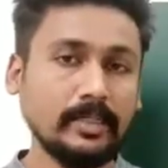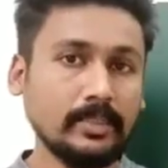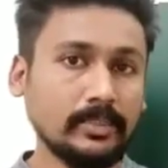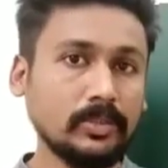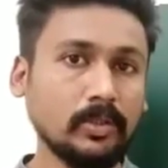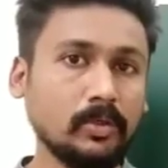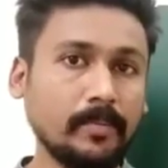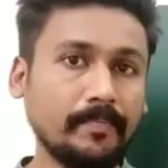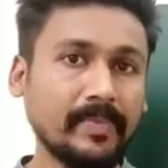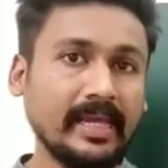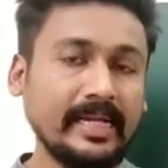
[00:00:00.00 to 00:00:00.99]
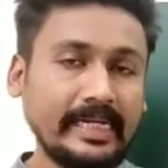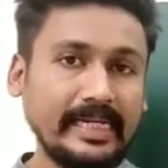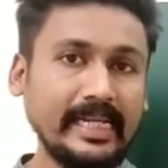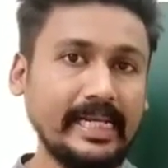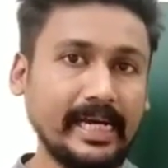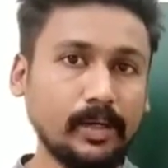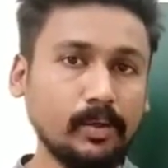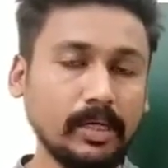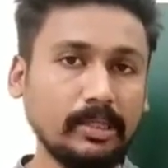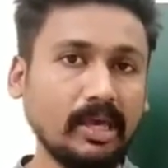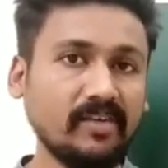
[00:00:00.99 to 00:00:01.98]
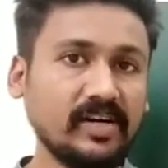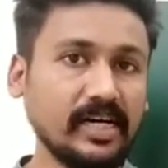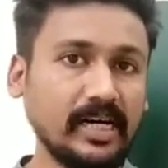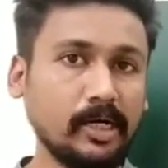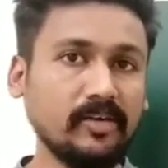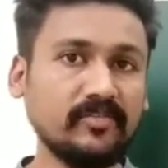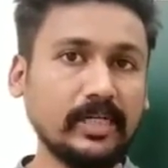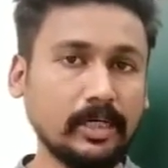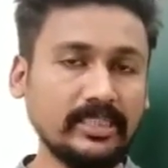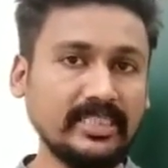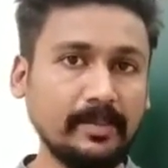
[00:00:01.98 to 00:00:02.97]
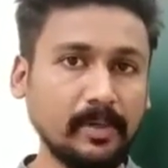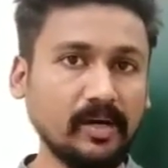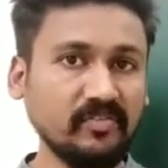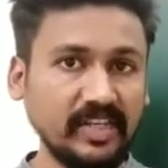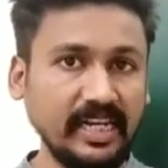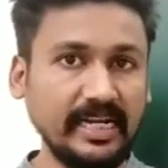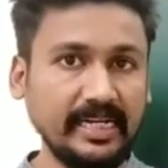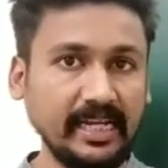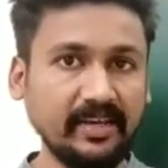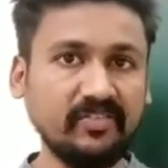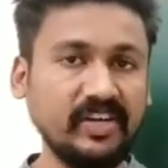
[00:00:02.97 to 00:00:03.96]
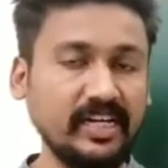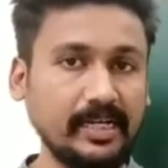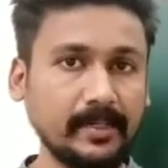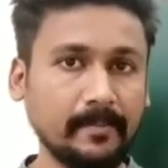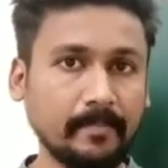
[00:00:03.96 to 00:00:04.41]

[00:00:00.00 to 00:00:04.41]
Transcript: So till now you have heard of the concept of electric field.